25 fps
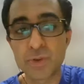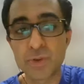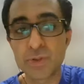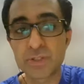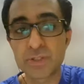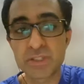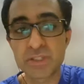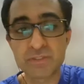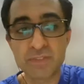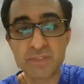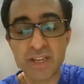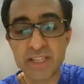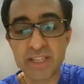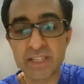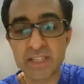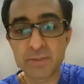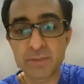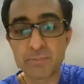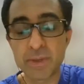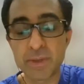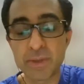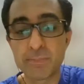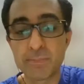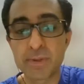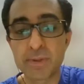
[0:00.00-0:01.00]
you'll just find that
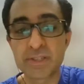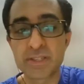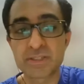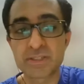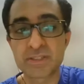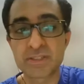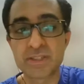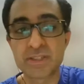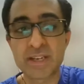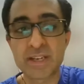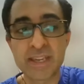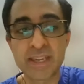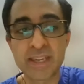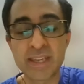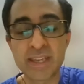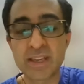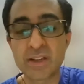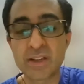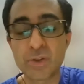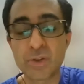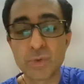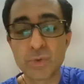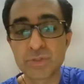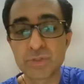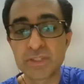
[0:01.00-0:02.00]
people just die
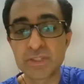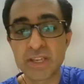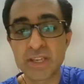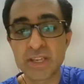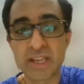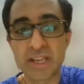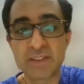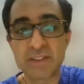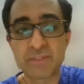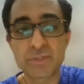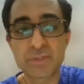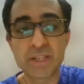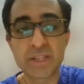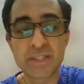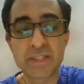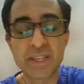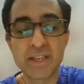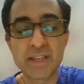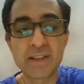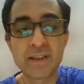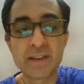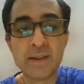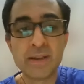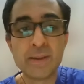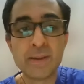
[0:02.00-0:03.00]
and lose their lives. So I
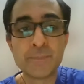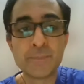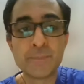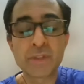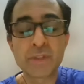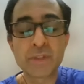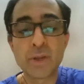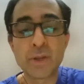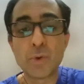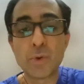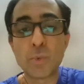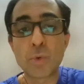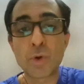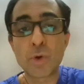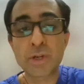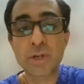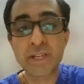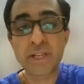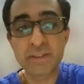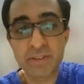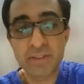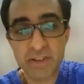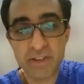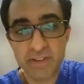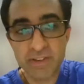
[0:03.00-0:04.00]
think
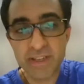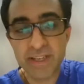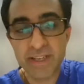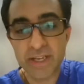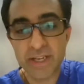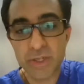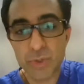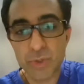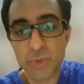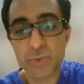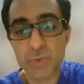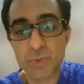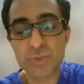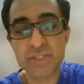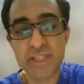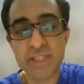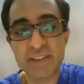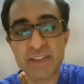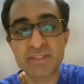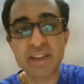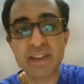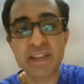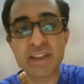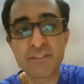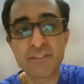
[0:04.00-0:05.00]
whatever we can do to
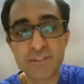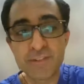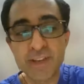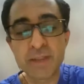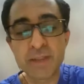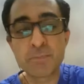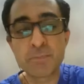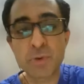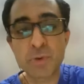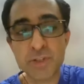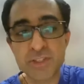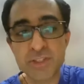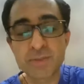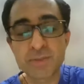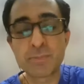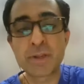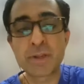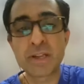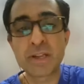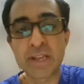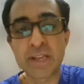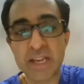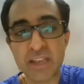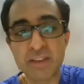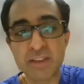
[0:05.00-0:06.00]
save every possible
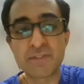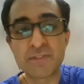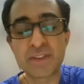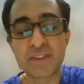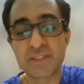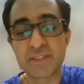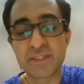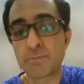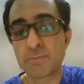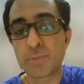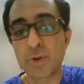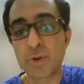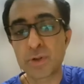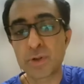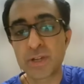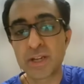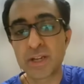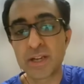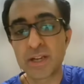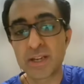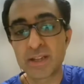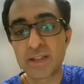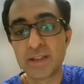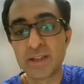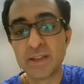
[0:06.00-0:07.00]
life is
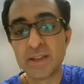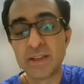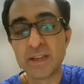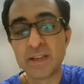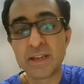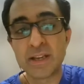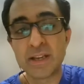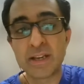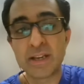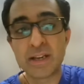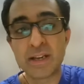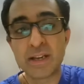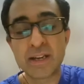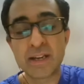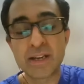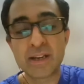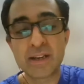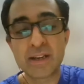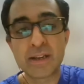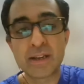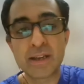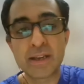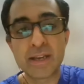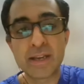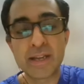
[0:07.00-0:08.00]
important.
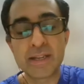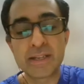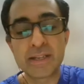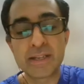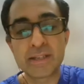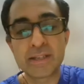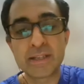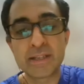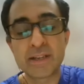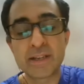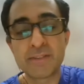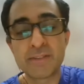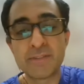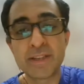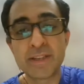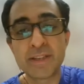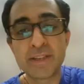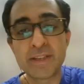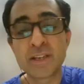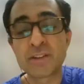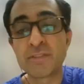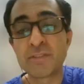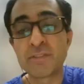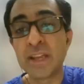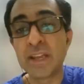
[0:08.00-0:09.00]

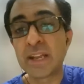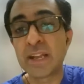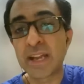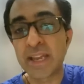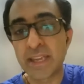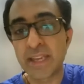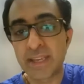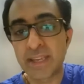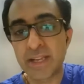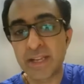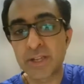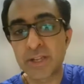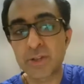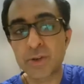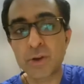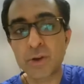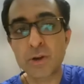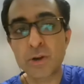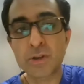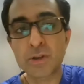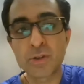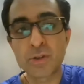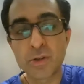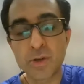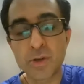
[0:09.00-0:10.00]
Whether we like it
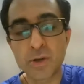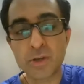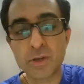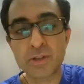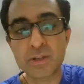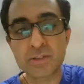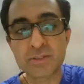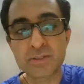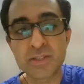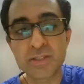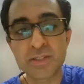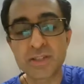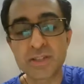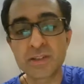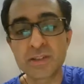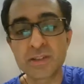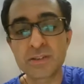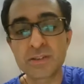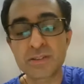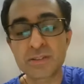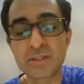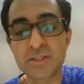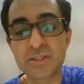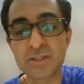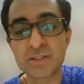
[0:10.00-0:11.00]
or not,
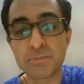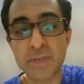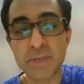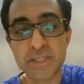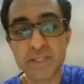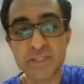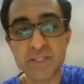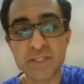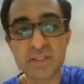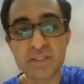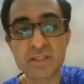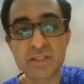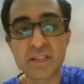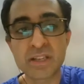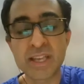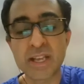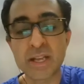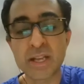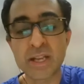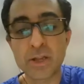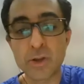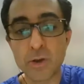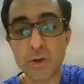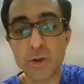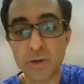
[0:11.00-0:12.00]
certain measures like
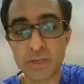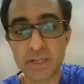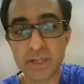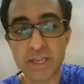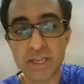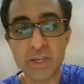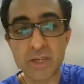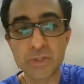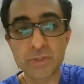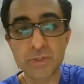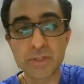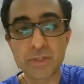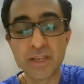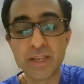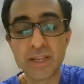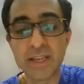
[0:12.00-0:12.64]
lockdown